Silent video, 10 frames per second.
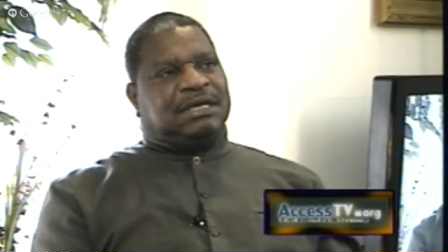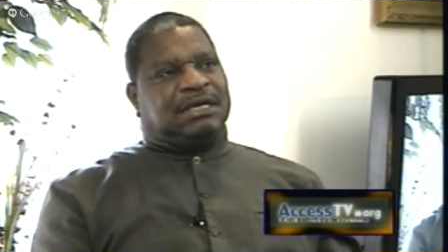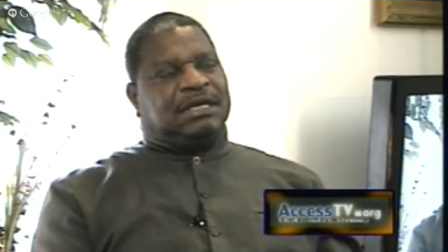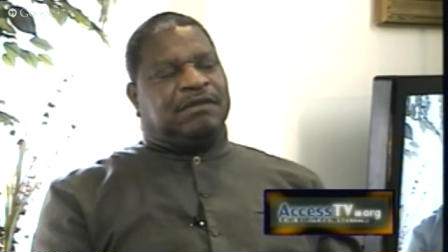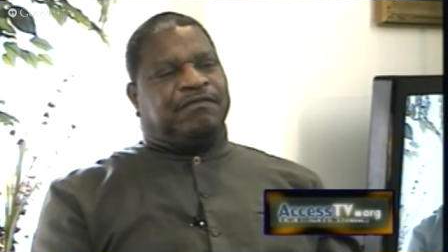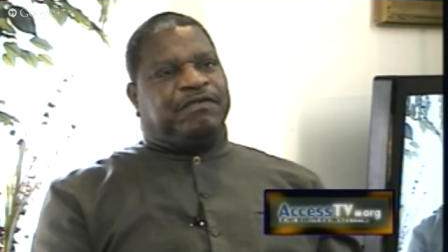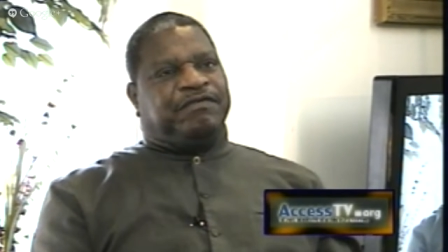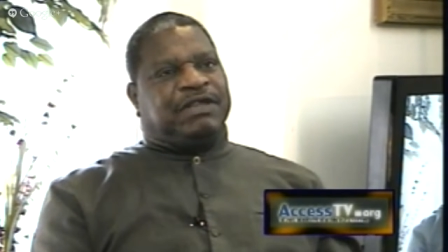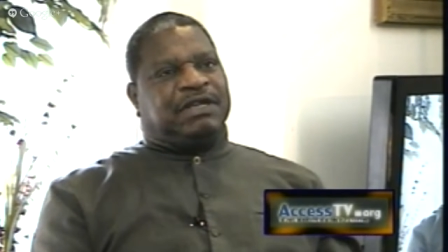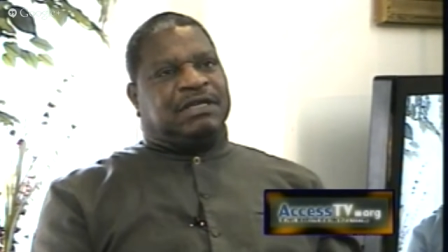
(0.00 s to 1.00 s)
in the
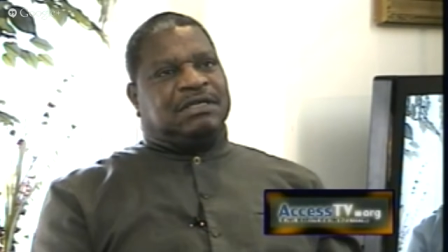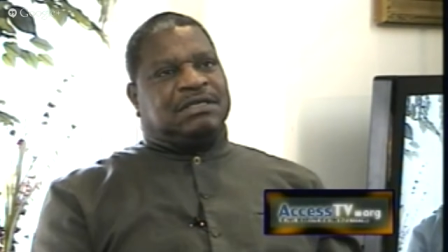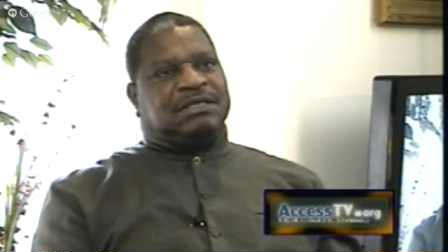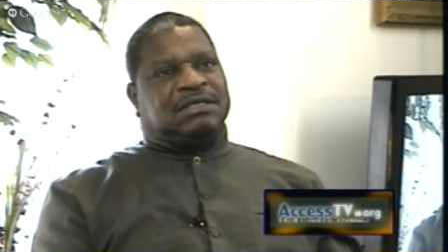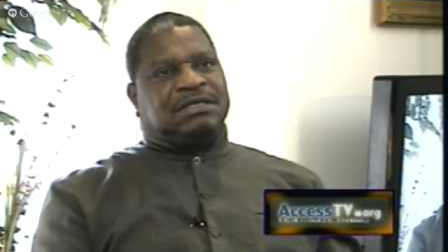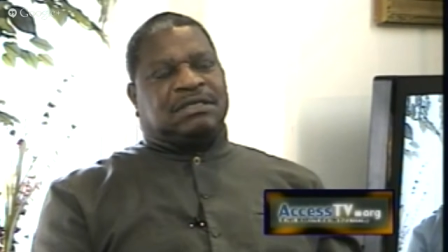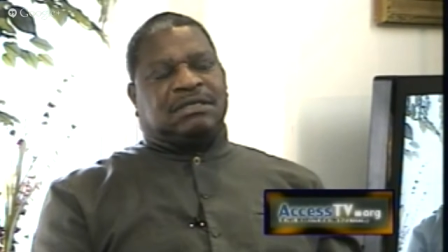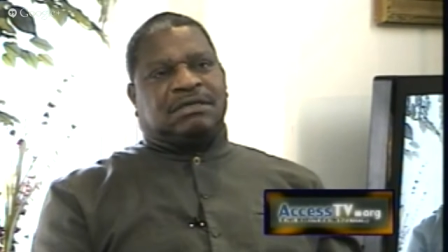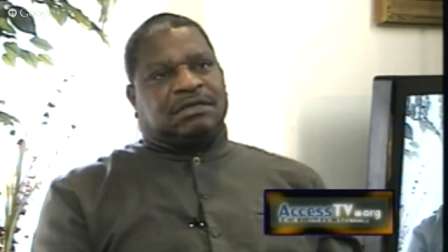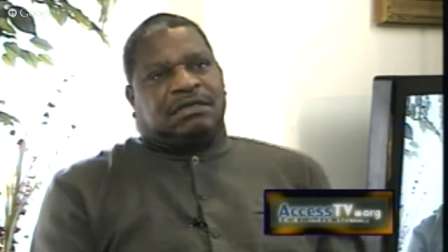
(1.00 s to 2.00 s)
50s,
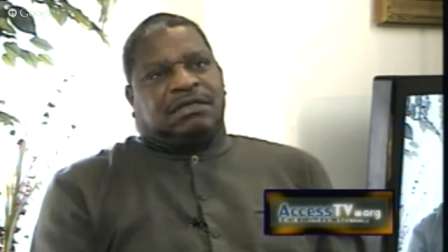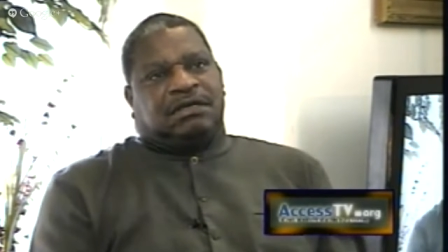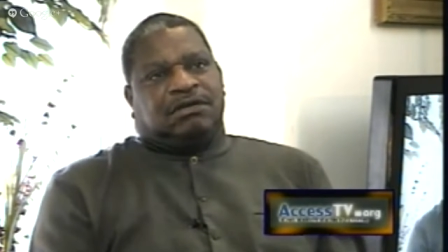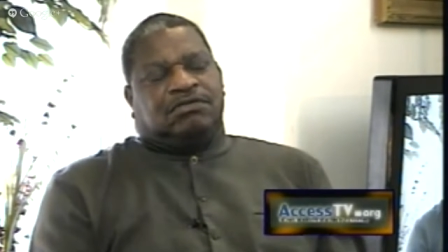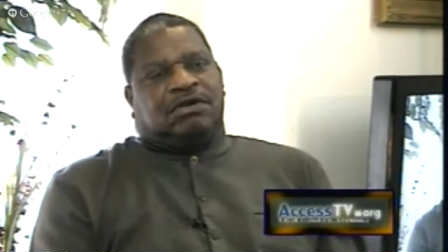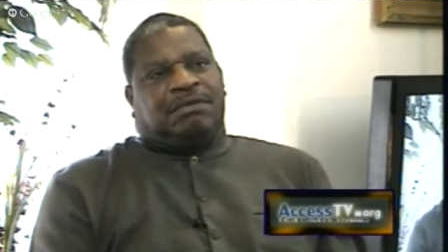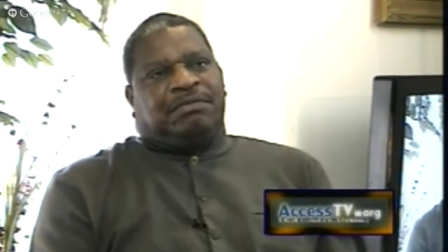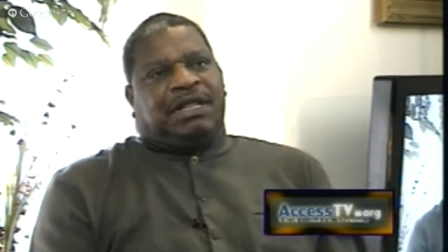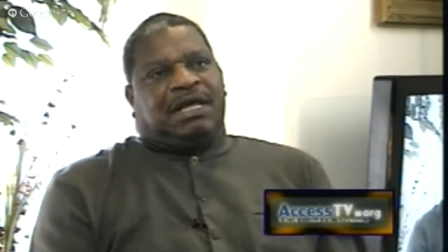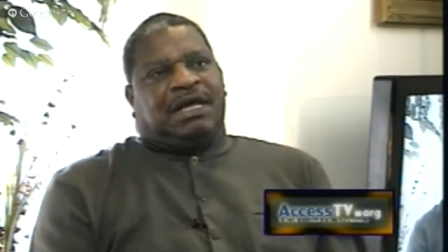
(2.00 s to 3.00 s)
grew up
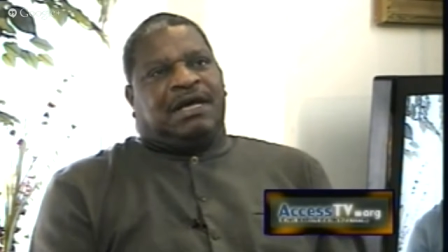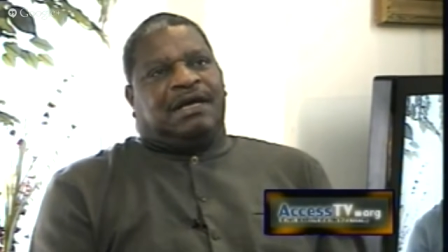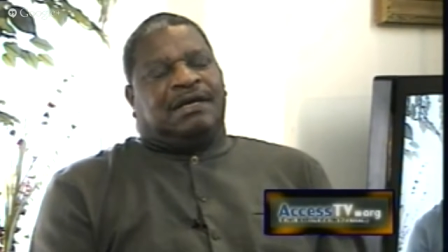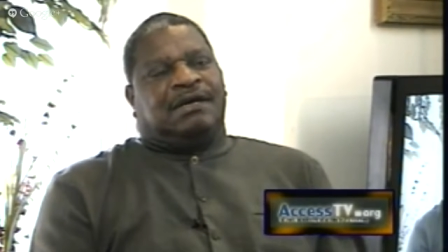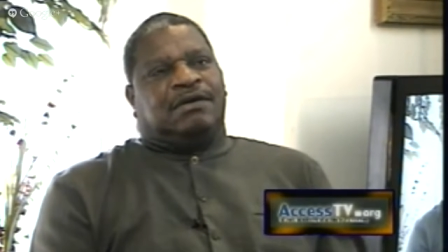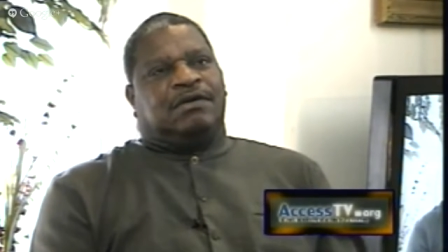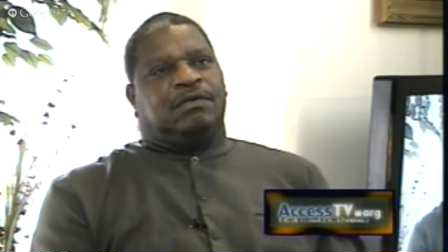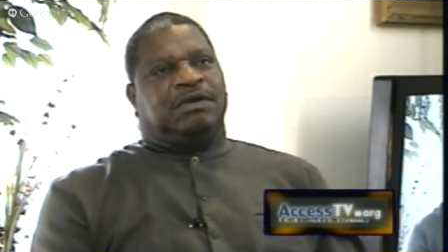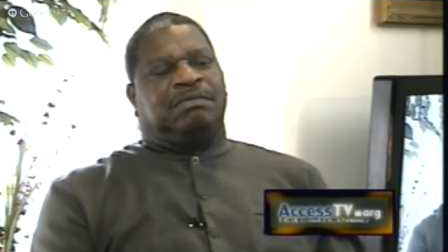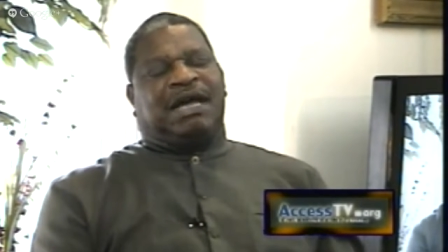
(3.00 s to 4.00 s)
there
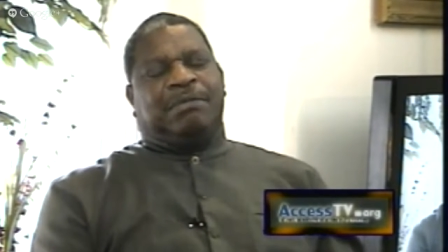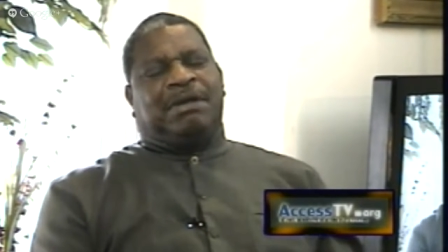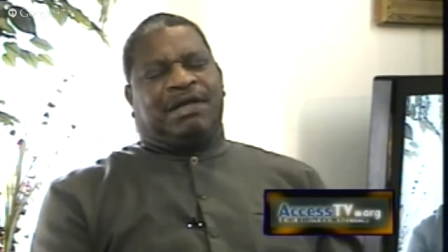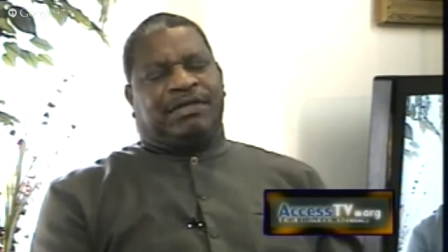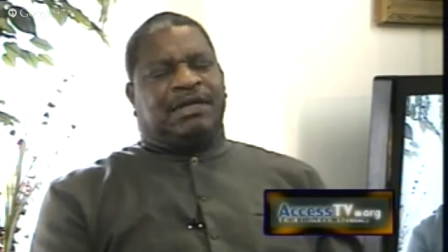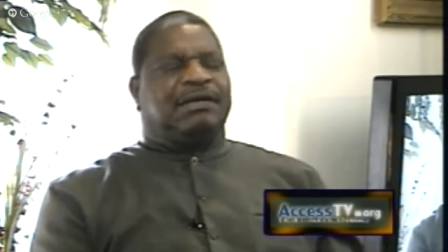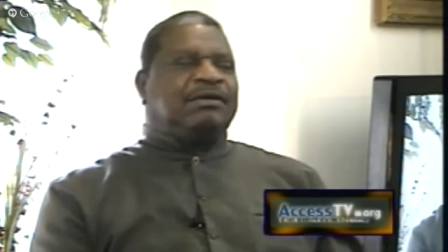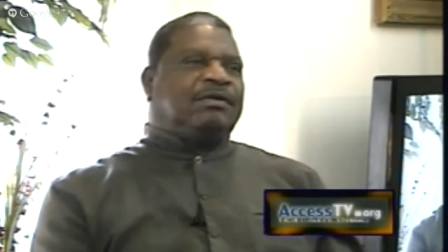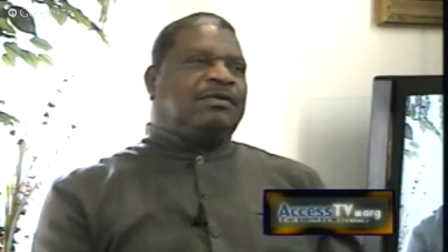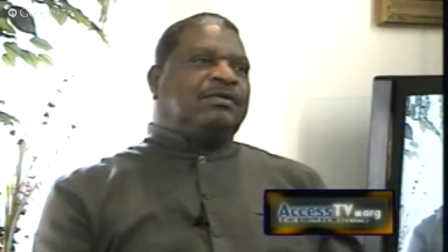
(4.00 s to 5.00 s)
with my mother,
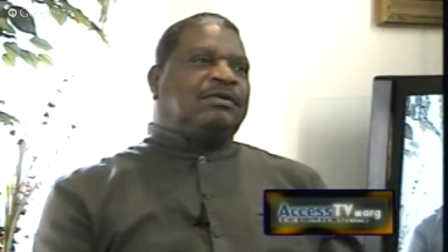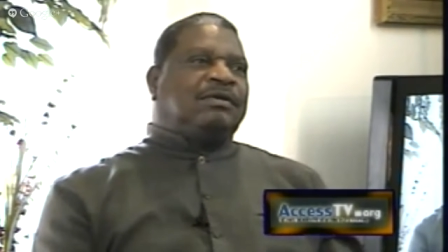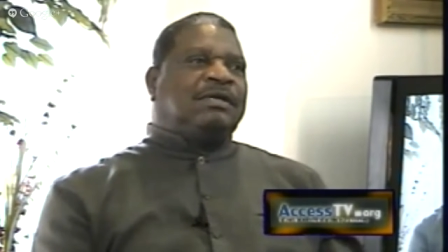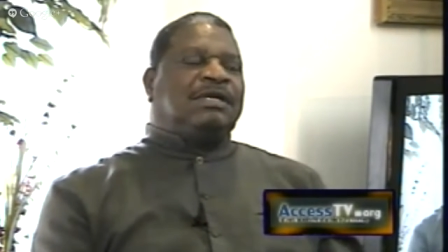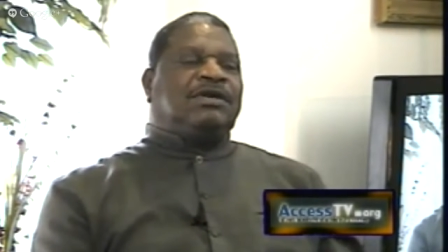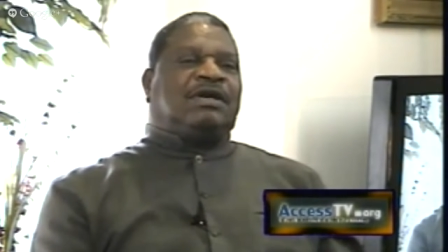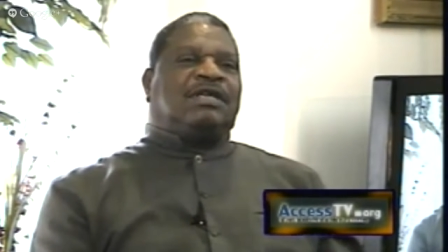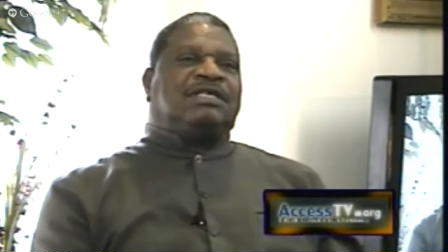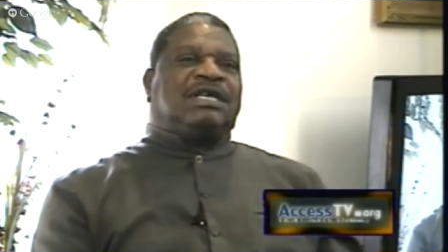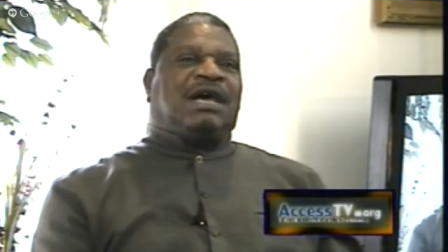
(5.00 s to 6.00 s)
who you
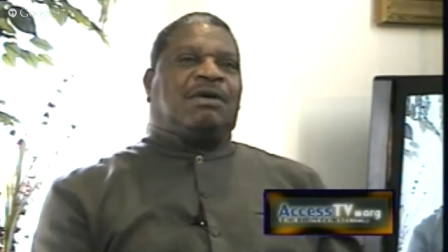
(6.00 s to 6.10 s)
can say I